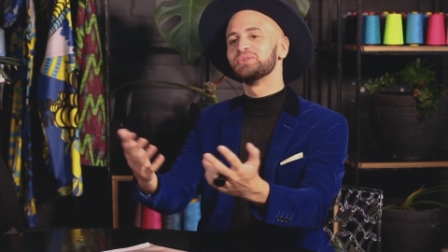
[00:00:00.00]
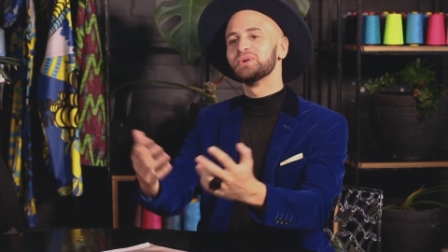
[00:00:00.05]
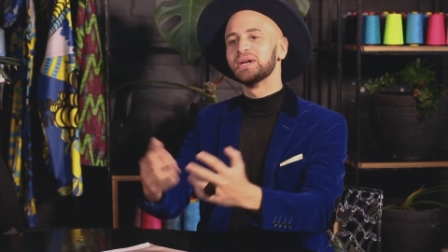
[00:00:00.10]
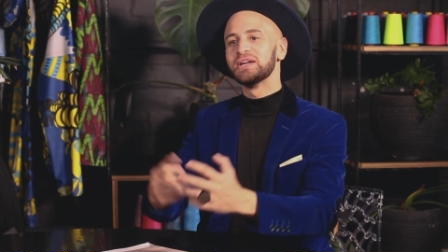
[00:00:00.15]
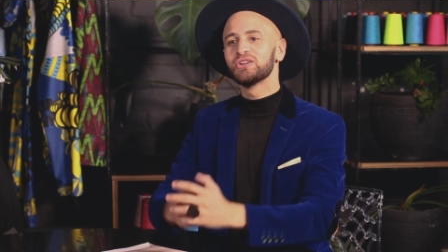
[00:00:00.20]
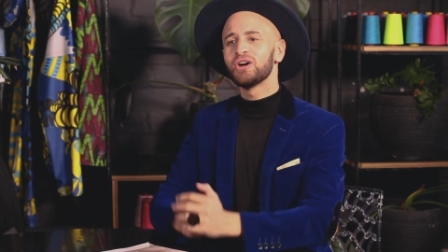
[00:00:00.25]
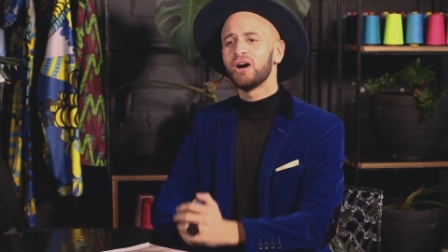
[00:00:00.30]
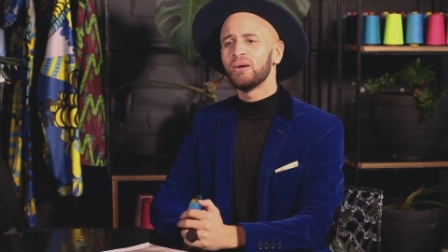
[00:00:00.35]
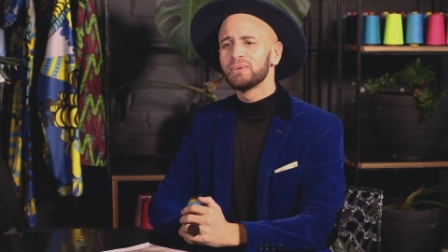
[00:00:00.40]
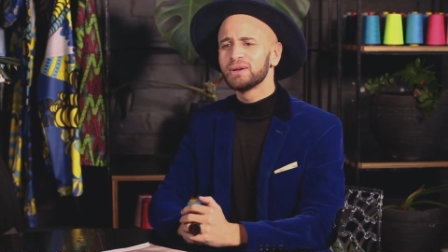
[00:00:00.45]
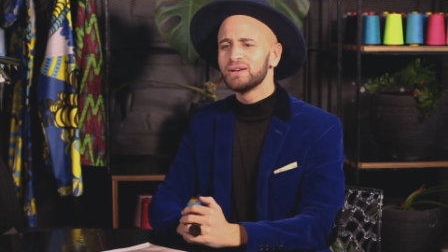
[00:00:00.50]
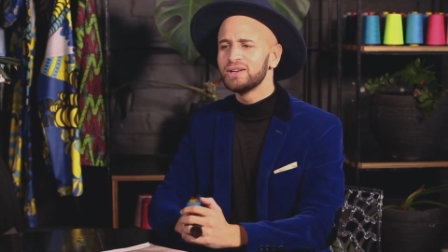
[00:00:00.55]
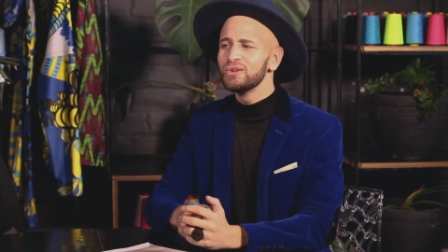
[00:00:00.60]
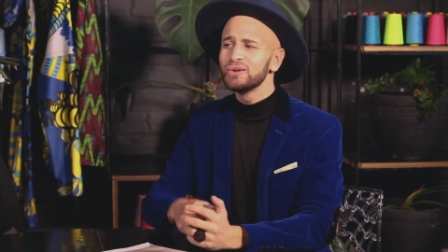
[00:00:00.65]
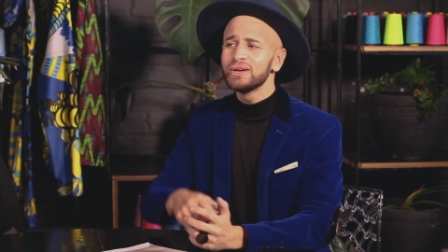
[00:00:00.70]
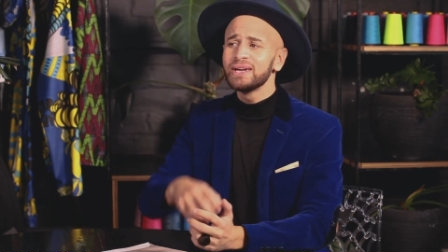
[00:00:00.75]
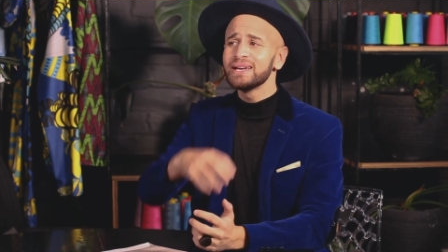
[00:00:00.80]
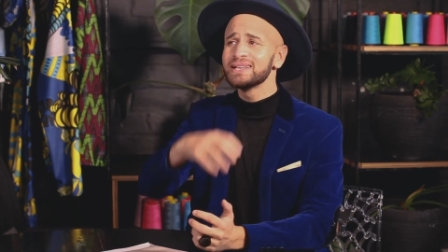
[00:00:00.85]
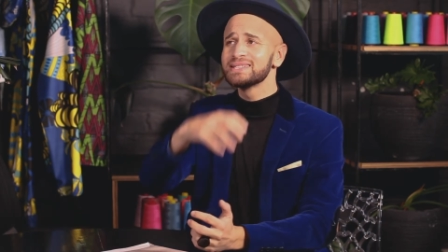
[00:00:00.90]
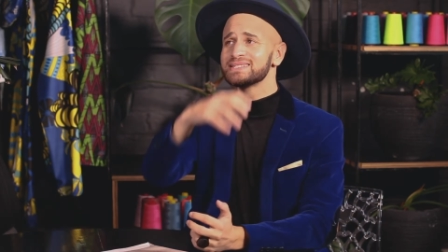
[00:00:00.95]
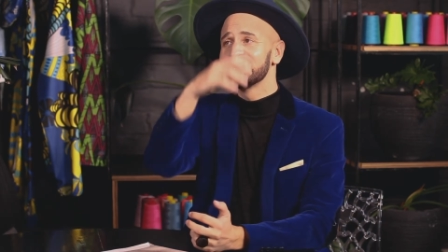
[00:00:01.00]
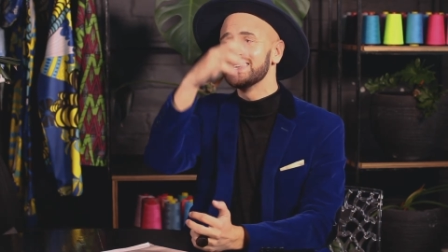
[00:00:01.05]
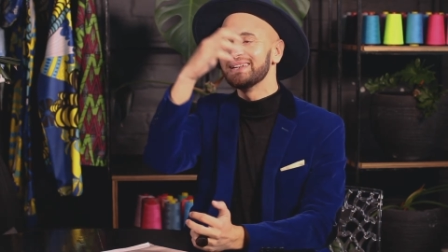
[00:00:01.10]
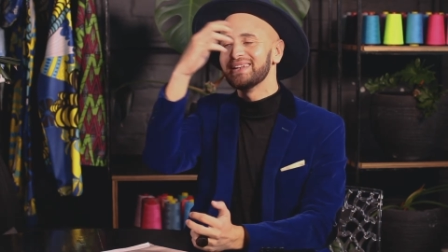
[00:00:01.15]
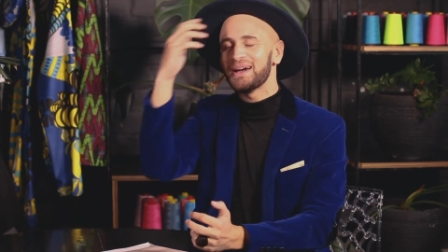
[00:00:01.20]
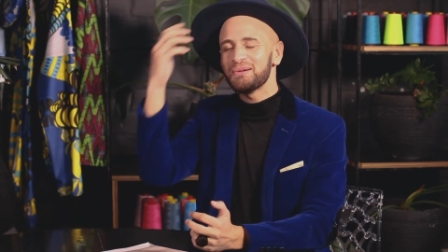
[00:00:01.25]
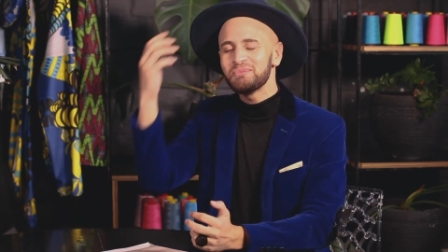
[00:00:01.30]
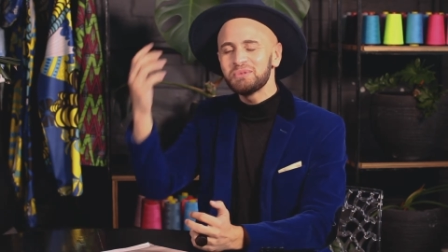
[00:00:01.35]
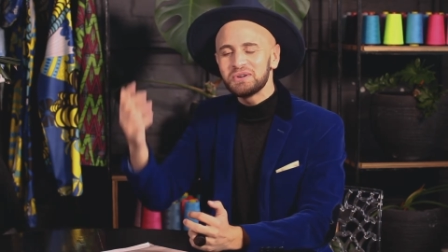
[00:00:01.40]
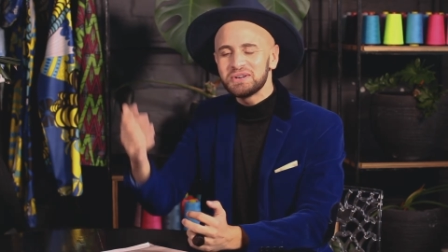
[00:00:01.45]
red carpet looking as
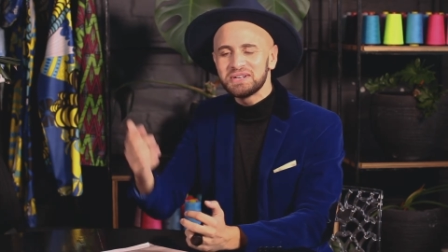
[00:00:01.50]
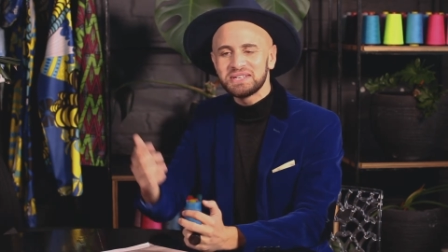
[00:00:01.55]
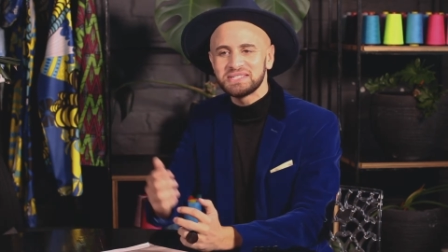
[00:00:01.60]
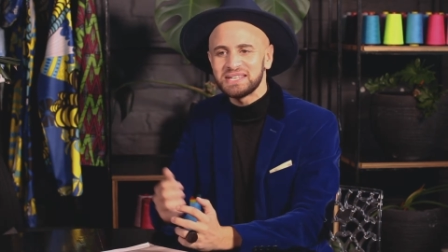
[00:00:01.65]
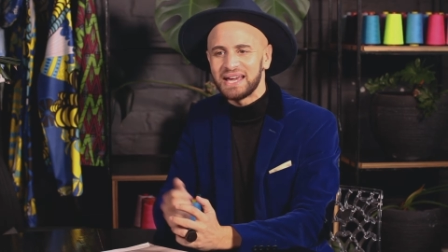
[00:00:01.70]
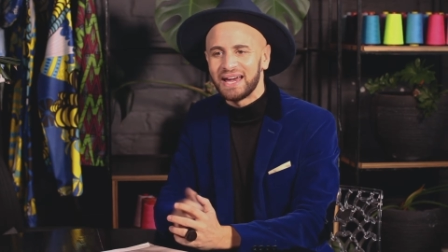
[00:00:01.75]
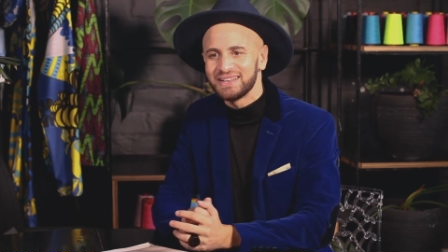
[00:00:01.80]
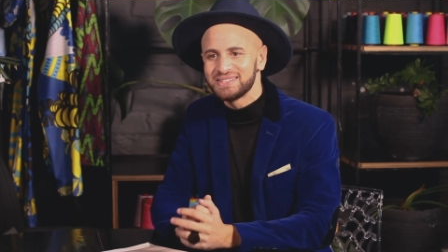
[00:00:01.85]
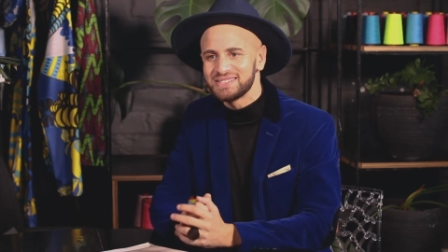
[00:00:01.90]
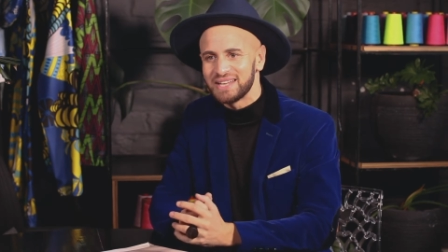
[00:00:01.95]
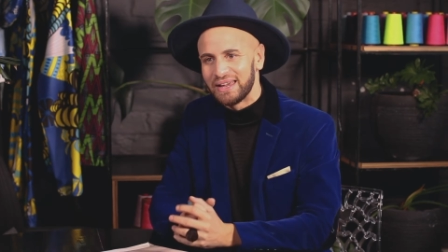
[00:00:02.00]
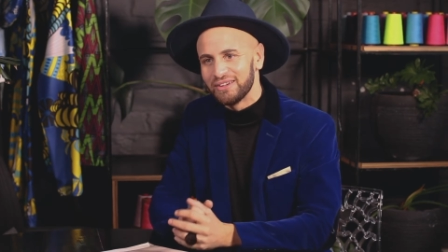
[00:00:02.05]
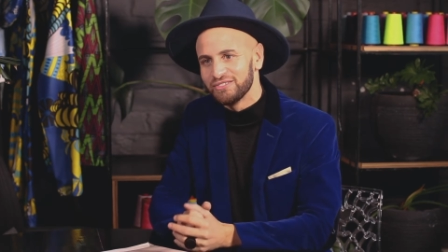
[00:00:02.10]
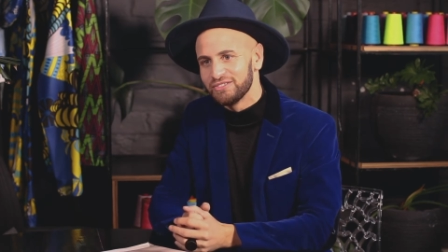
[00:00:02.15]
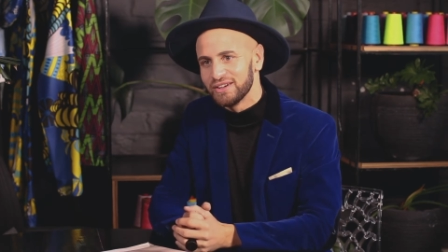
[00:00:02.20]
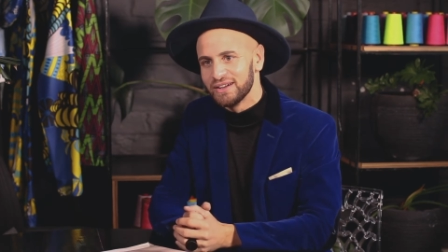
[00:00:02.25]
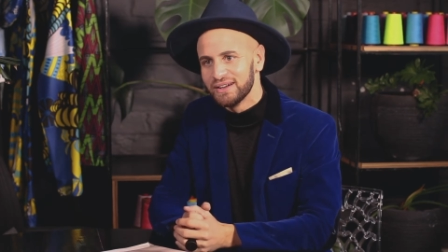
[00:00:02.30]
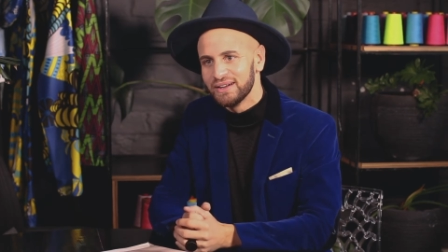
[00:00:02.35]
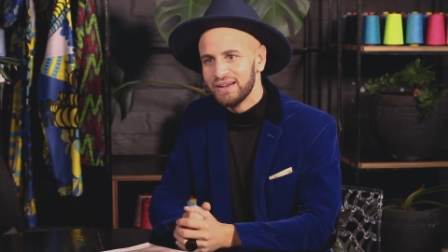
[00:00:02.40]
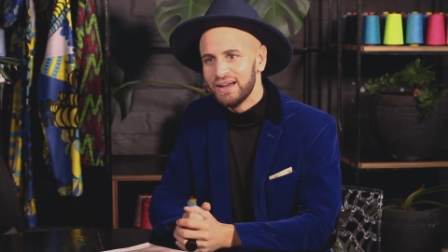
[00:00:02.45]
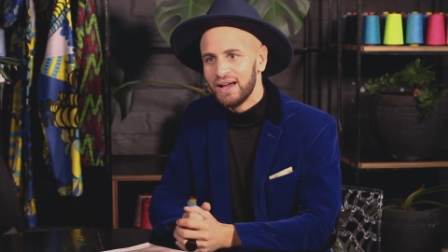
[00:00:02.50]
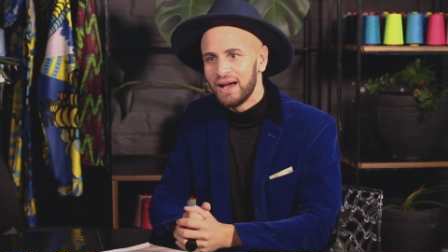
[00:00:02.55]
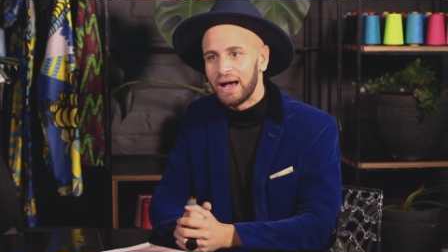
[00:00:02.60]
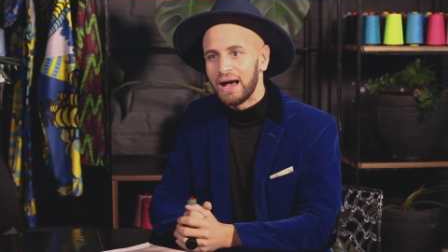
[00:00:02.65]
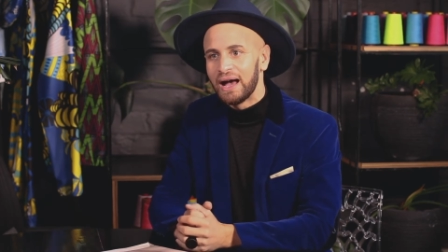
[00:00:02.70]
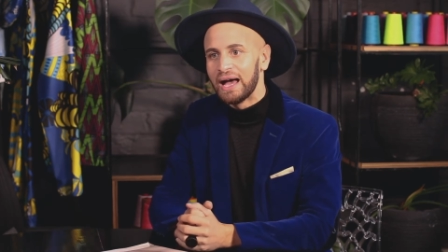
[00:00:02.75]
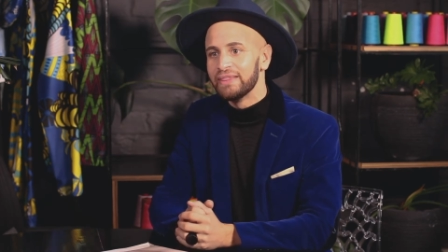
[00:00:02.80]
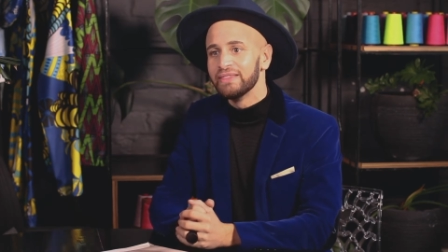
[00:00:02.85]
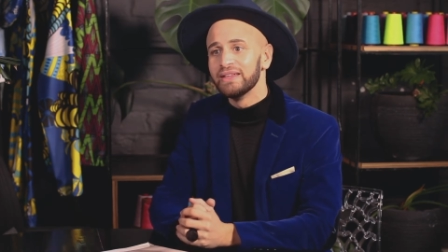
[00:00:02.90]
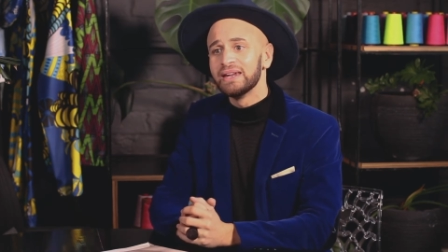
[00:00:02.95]
glamorous as ever
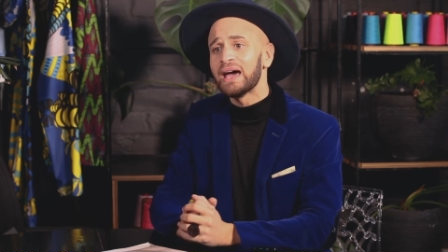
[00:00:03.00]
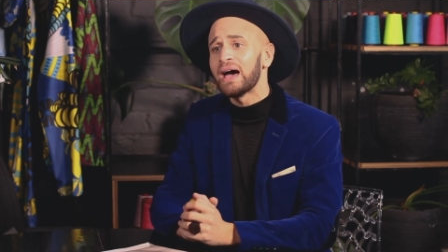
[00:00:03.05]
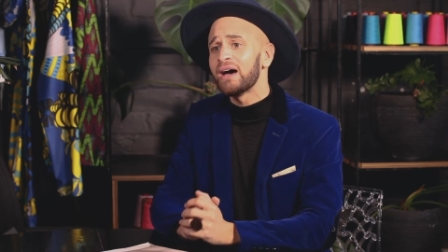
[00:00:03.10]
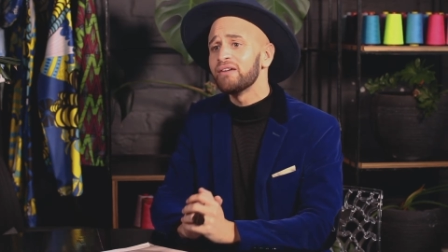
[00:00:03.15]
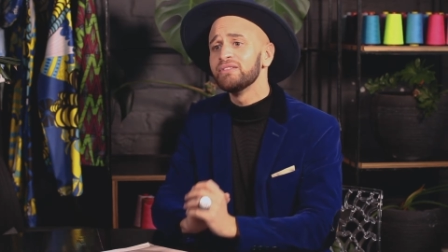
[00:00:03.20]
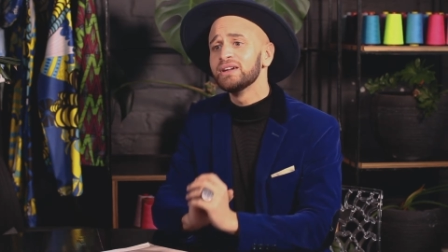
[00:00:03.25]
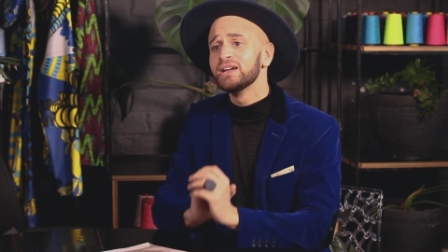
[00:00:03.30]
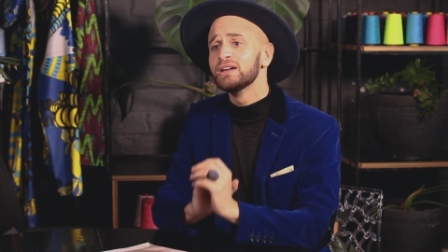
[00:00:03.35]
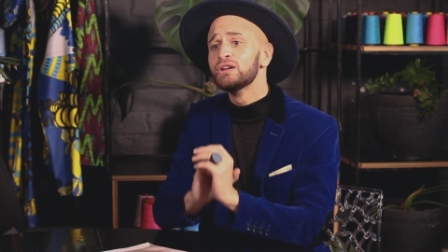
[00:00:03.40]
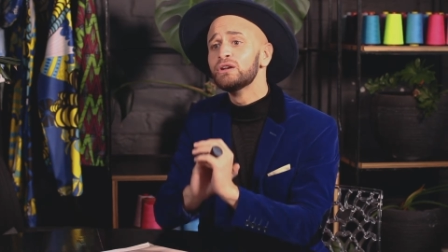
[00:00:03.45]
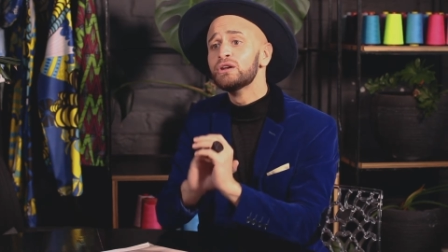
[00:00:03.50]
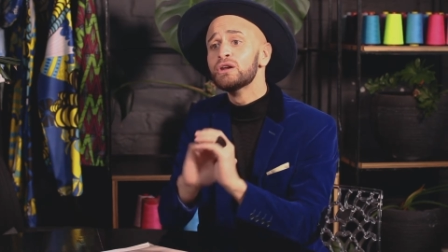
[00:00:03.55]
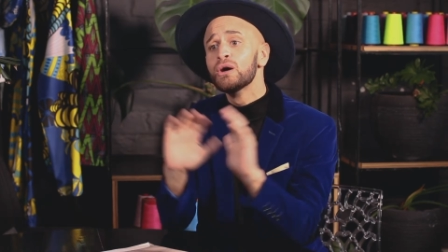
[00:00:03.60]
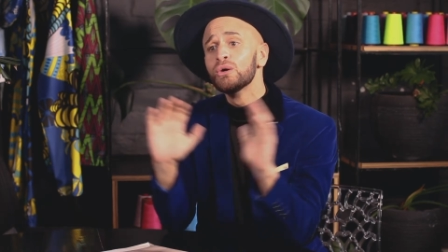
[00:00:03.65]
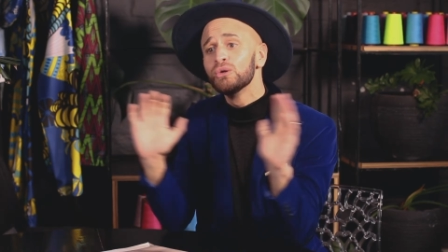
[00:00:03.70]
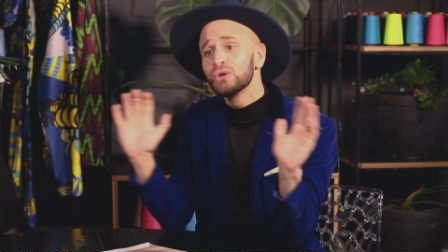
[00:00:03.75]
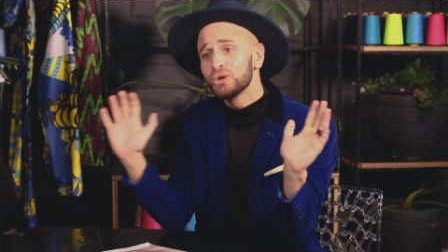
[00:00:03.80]
and then having no